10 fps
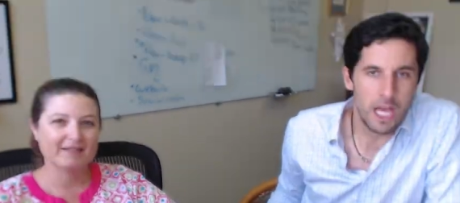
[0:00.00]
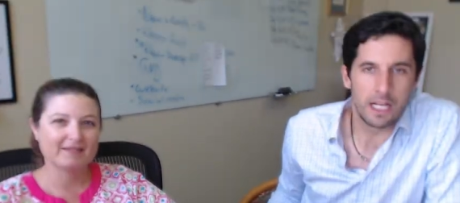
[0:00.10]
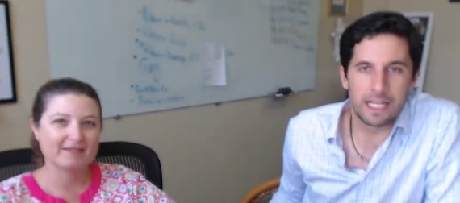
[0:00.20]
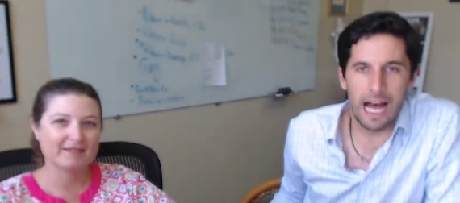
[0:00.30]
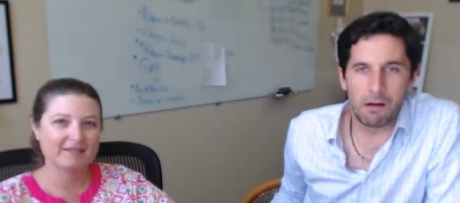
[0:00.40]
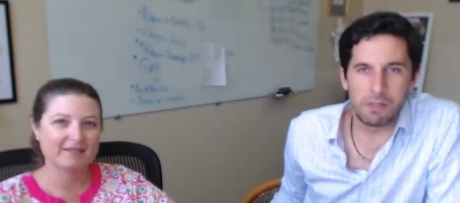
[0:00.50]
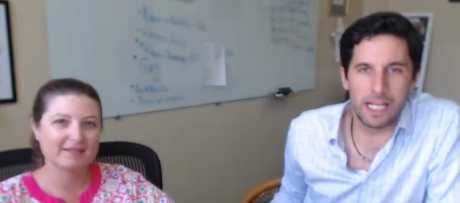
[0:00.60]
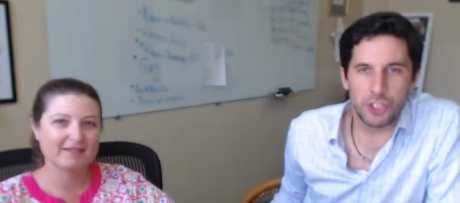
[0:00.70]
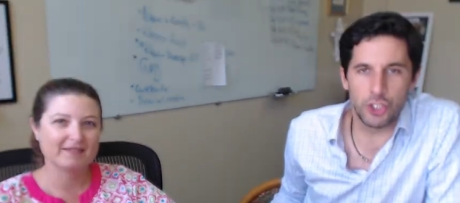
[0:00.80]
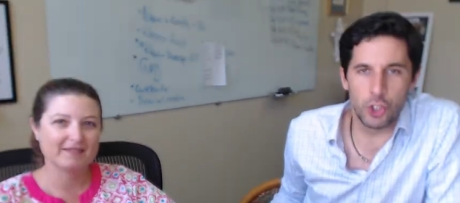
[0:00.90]
Speaker 1: God bless
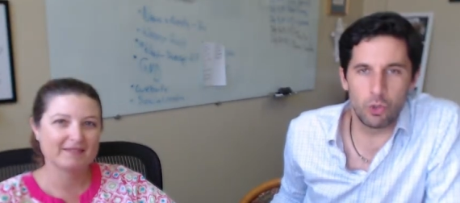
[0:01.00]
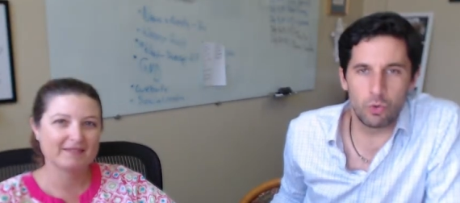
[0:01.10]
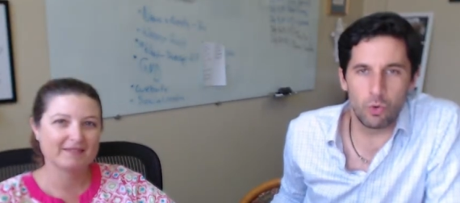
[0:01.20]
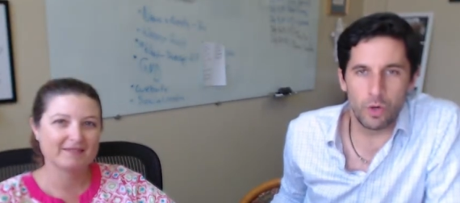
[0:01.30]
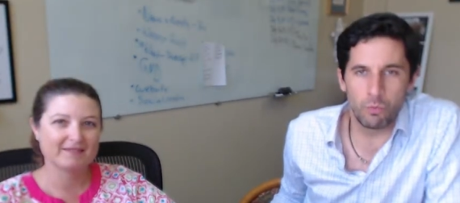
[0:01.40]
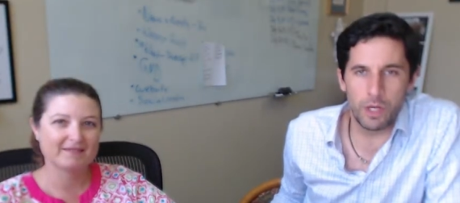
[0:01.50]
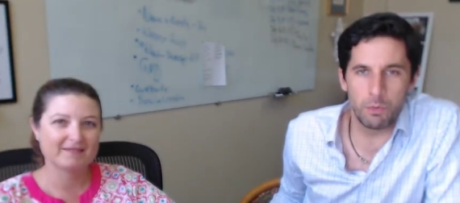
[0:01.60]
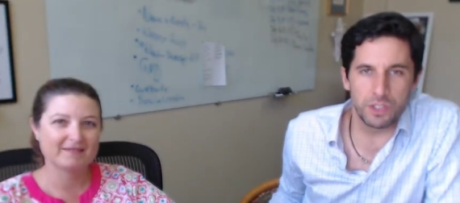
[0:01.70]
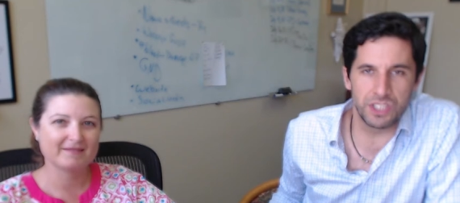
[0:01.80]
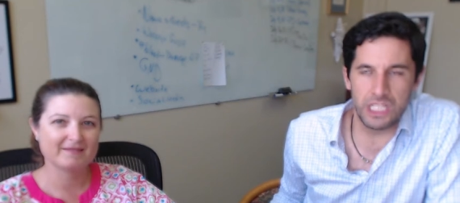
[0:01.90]
you. When we will
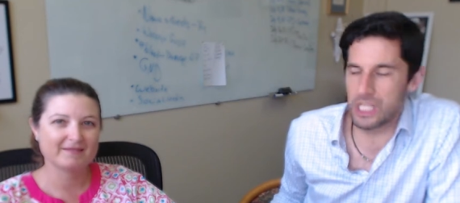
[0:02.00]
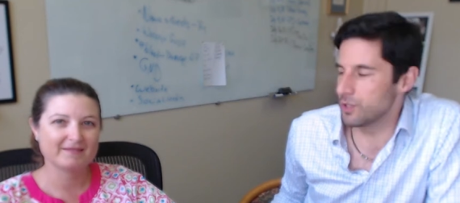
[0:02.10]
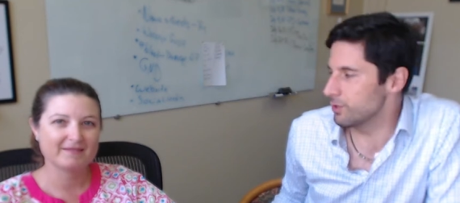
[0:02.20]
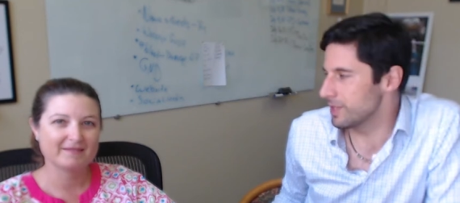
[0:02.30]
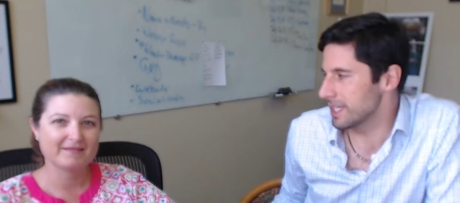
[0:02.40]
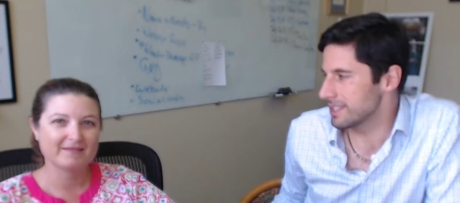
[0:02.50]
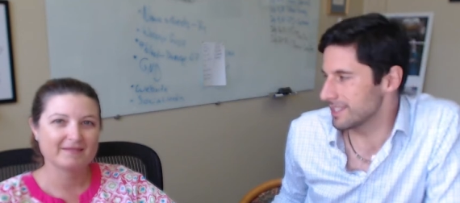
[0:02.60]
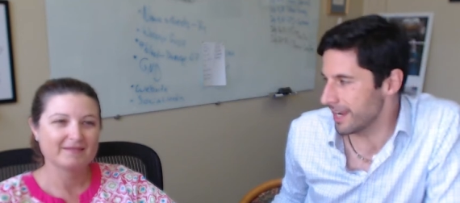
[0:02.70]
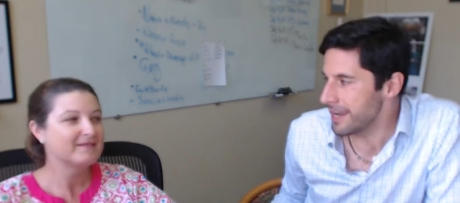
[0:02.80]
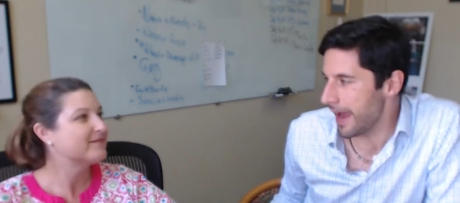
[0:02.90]
see you this
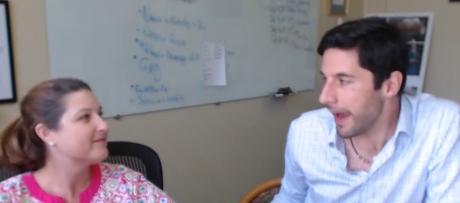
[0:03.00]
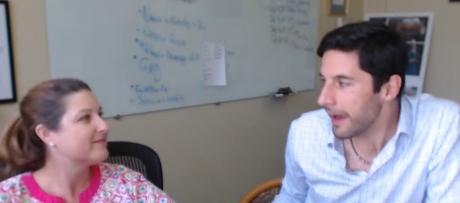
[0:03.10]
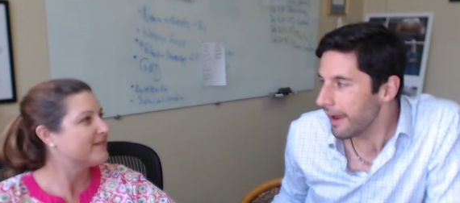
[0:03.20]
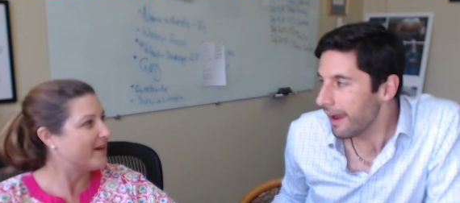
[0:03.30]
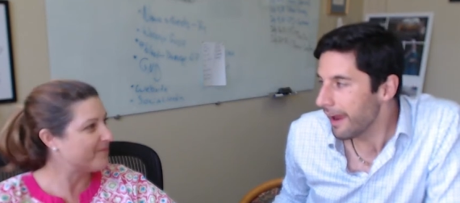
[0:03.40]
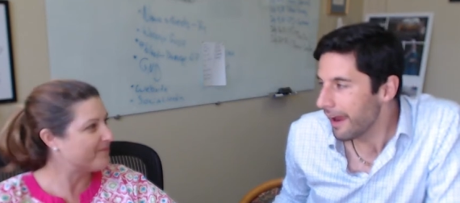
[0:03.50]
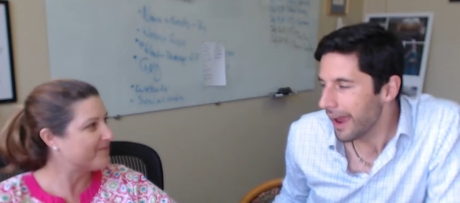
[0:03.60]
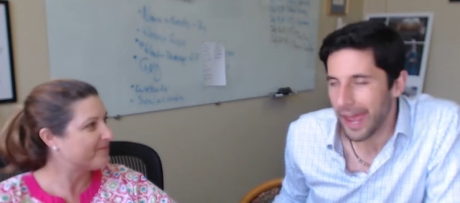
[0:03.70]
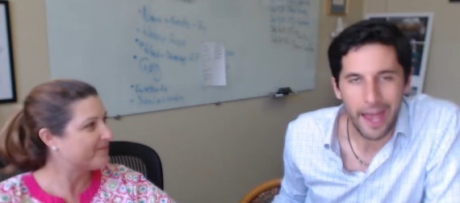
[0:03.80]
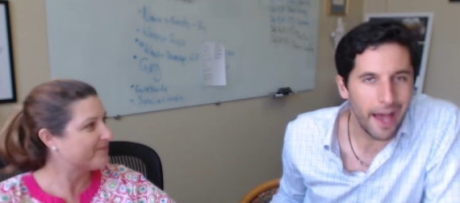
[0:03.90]
Sunday. Yep.
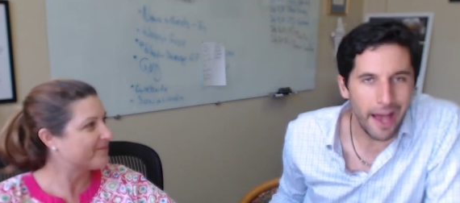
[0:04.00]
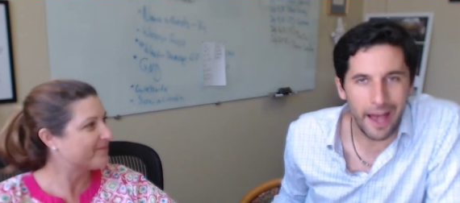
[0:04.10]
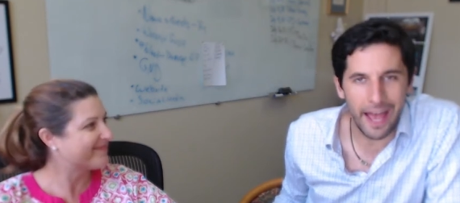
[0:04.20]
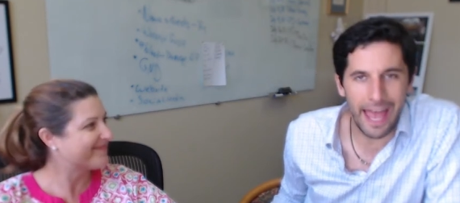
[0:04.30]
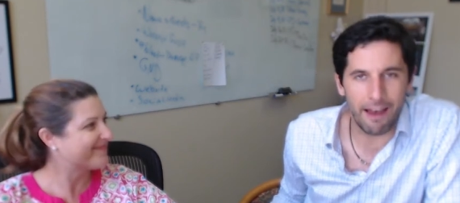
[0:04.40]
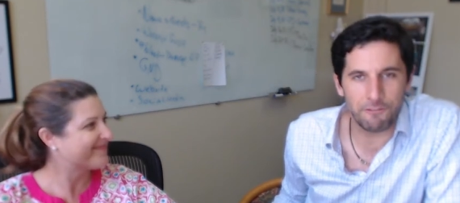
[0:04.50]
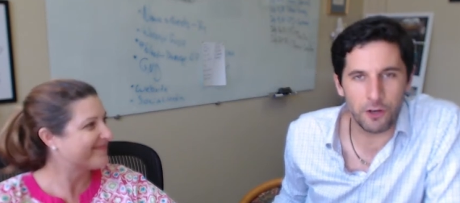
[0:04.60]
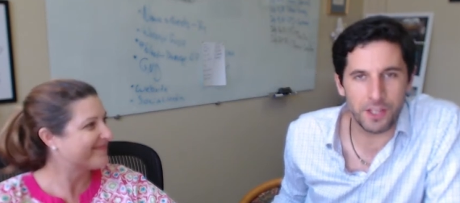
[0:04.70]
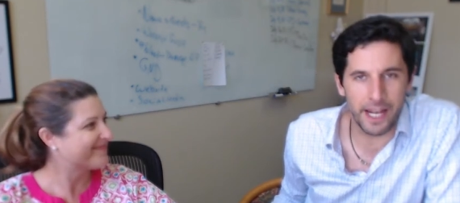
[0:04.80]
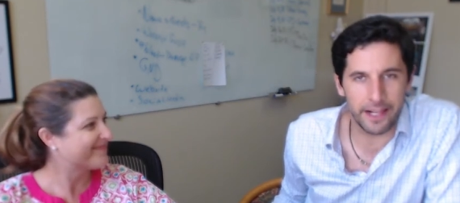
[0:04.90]
Uh, after the
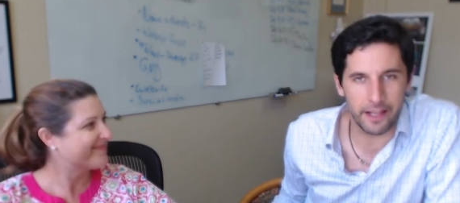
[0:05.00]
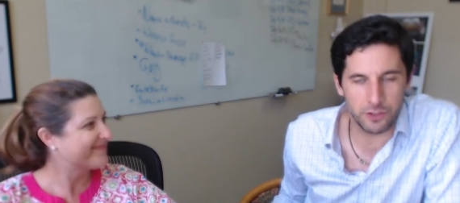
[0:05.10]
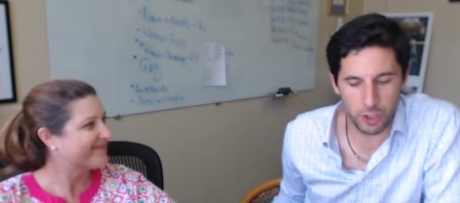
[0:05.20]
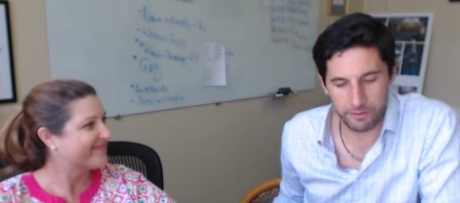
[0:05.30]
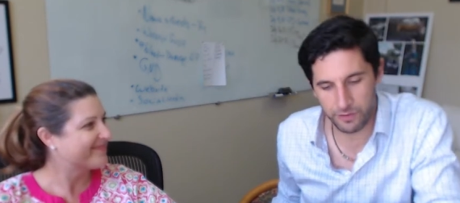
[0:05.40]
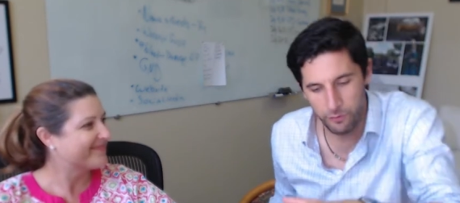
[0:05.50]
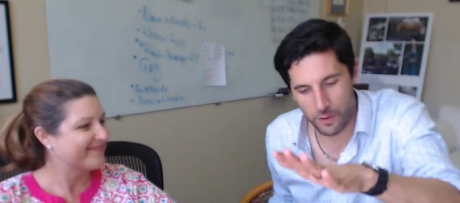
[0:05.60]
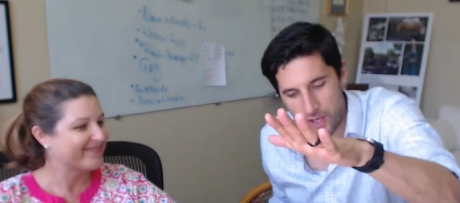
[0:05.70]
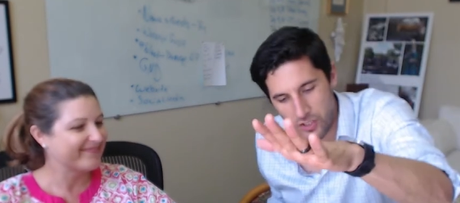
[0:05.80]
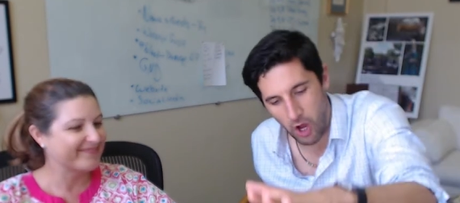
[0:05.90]
nine o'clock service for this
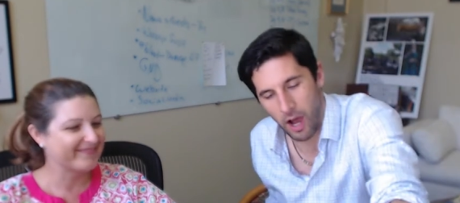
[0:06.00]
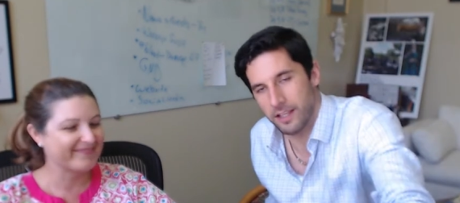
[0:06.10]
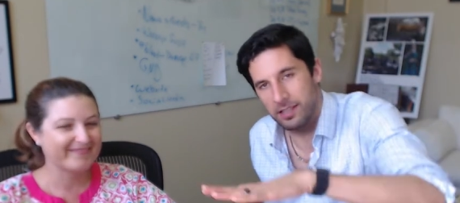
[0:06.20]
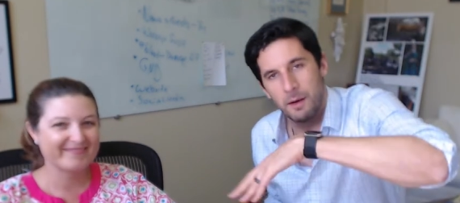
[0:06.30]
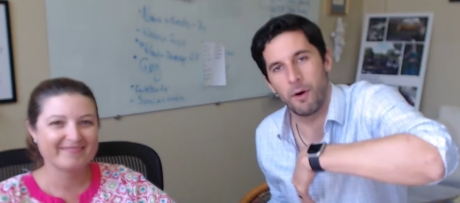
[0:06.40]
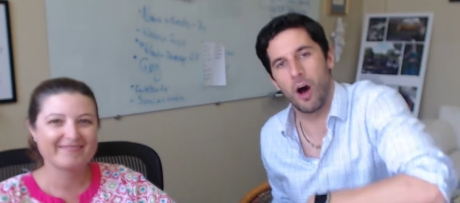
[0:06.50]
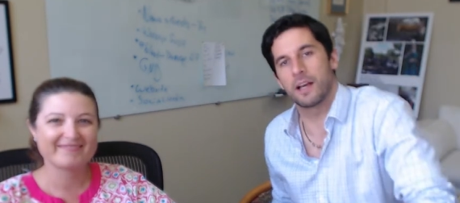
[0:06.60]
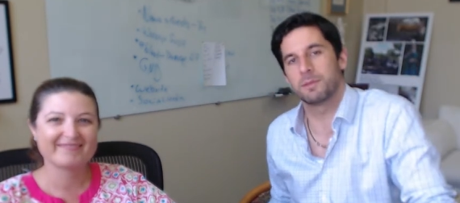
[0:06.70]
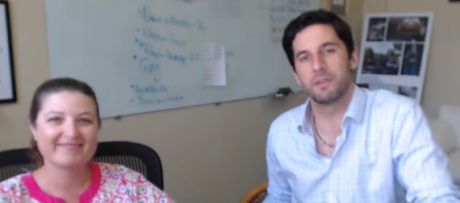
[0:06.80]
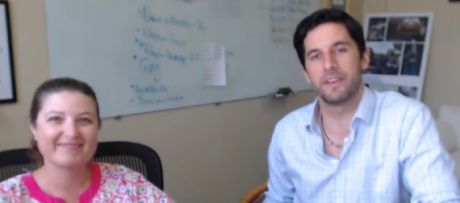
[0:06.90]
awesome, awesome
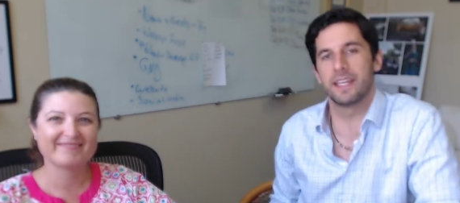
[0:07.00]
event.